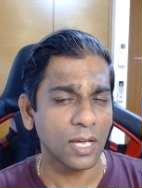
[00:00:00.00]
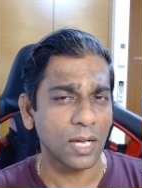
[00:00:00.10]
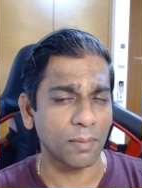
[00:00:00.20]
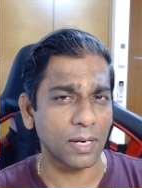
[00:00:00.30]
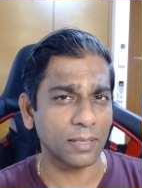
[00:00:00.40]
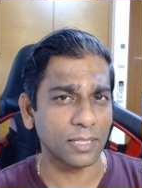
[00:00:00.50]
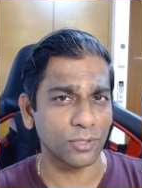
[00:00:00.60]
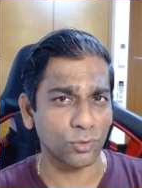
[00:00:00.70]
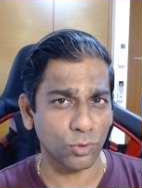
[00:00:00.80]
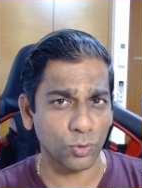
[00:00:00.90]
Amad,
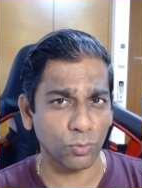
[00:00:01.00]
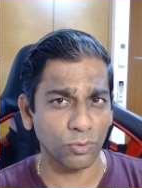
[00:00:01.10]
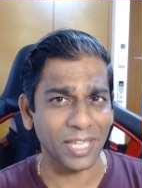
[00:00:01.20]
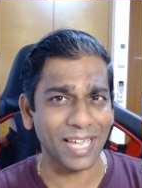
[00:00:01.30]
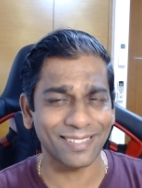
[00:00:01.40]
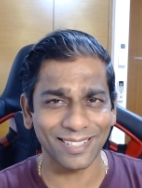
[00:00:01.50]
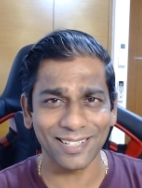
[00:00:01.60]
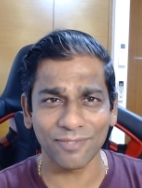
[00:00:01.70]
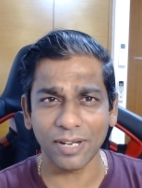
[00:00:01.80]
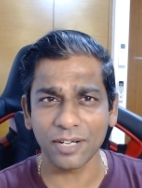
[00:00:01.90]
as usual, was
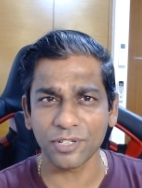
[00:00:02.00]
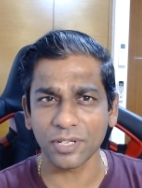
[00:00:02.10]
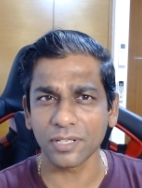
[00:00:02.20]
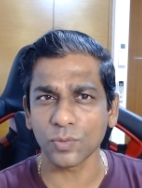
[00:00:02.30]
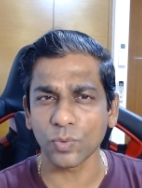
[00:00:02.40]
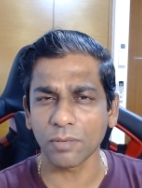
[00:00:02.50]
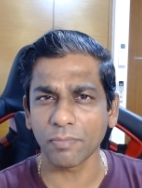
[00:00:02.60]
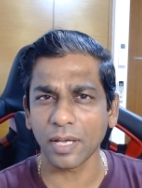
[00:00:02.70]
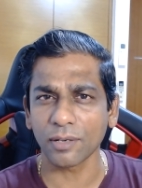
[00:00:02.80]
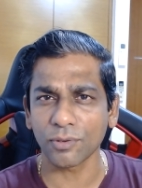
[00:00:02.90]
excellent, relishing his wing
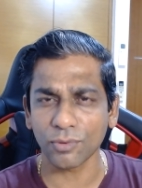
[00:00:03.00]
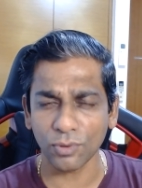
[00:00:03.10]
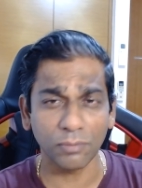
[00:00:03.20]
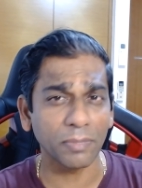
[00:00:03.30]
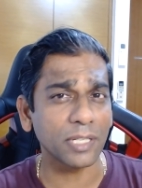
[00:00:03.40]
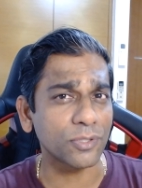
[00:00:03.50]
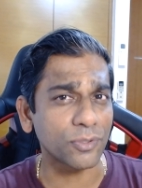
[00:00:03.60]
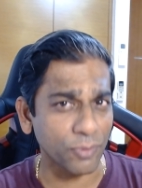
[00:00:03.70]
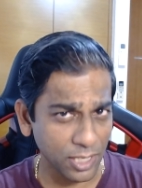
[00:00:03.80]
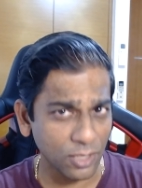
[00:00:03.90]
back role, made
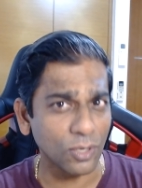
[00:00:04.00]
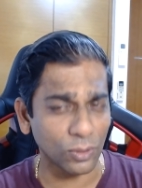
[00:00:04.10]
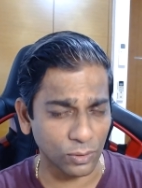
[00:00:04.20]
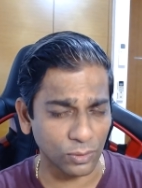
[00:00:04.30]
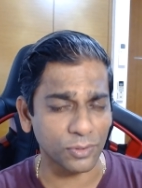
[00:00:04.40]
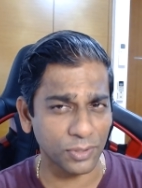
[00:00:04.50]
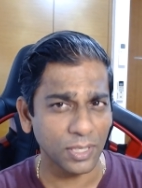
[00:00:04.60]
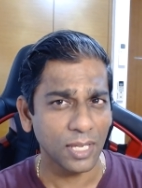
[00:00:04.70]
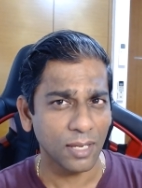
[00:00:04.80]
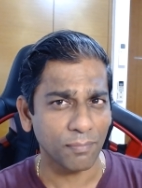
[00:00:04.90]
three goals.
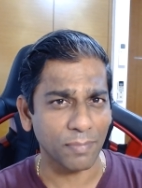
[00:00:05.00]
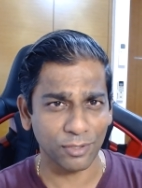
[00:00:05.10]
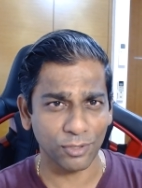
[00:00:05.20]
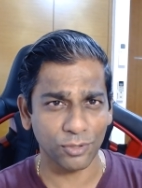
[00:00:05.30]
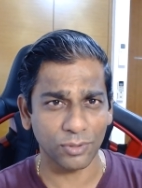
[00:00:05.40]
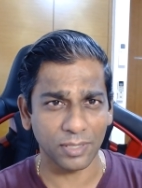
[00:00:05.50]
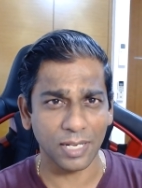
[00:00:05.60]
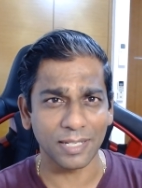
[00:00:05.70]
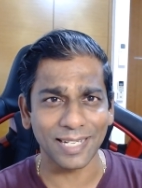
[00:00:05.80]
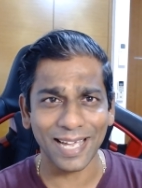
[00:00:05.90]
Manchester United
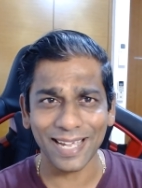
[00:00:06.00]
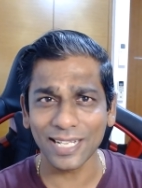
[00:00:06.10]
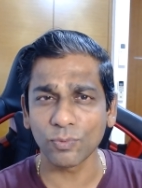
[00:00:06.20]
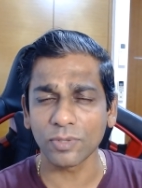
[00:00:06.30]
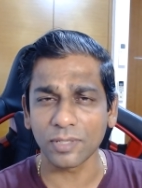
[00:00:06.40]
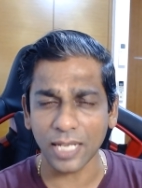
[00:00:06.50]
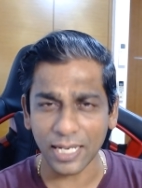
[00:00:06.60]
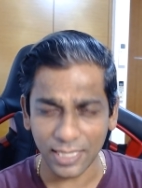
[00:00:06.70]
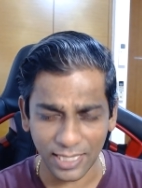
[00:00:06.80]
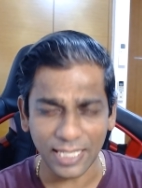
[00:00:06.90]
at ninth with
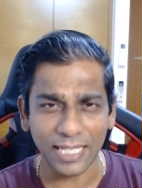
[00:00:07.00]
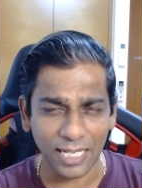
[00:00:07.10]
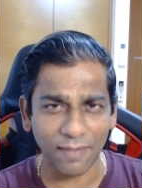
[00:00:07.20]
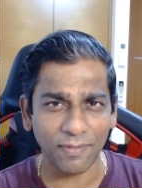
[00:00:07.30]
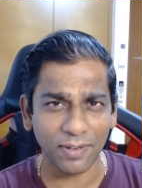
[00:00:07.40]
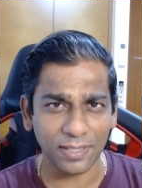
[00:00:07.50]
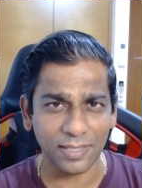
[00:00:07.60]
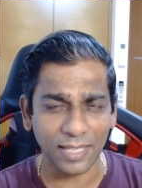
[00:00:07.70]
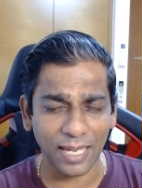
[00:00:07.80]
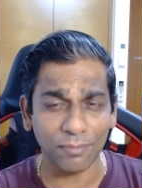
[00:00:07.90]
19 after this
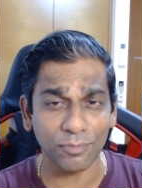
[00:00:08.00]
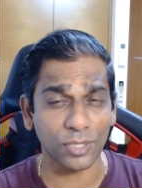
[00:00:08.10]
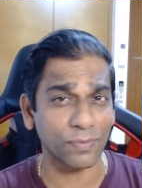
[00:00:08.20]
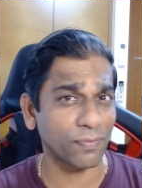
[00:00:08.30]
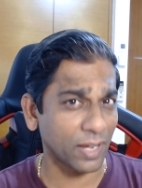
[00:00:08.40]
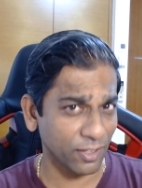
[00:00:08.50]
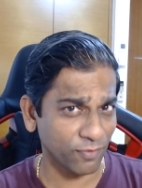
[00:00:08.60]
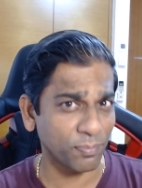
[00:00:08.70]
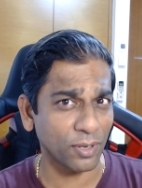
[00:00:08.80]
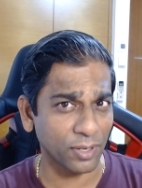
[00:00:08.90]
game, just five
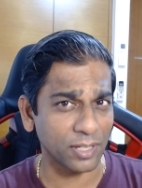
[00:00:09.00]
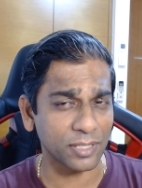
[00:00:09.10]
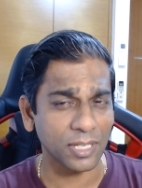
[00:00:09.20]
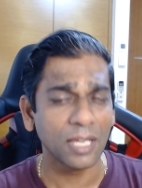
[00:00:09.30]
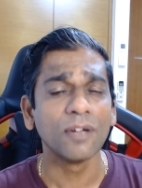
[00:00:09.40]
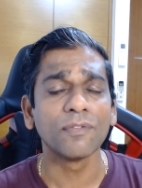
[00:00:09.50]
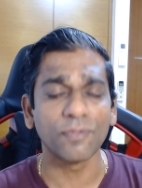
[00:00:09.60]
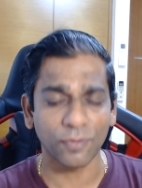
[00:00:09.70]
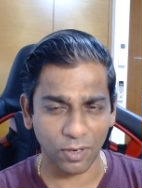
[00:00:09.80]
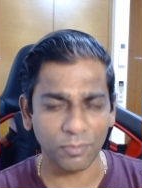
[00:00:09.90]
points
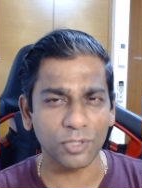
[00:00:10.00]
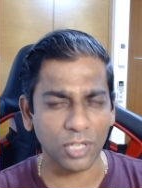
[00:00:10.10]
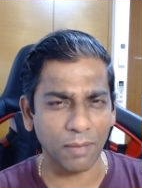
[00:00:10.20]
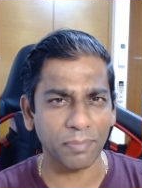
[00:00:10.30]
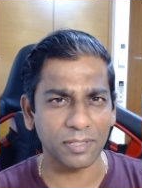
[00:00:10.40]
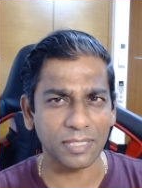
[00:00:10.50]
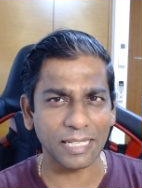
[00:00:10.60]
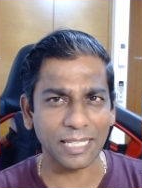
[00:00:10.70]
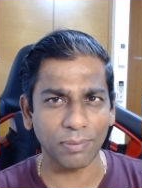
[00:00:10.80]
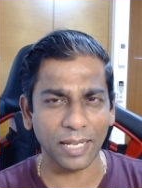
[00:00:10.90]
from the Champions
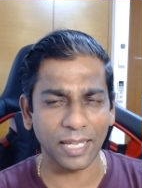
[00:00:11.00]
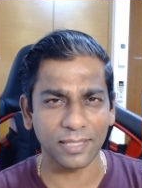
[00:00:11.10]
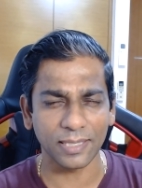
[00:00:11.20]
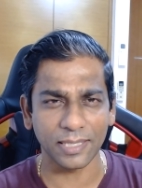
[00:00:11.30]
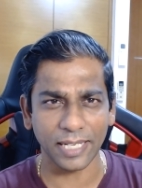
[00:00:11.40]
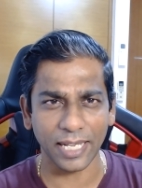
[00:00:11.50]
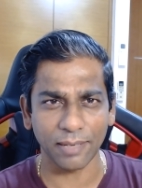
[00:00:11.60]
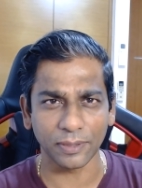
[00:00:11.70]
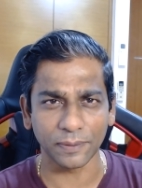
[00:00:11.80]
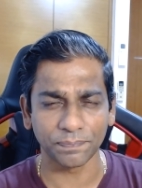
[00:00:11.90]
League place in the
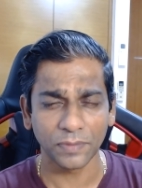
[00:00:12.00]
table.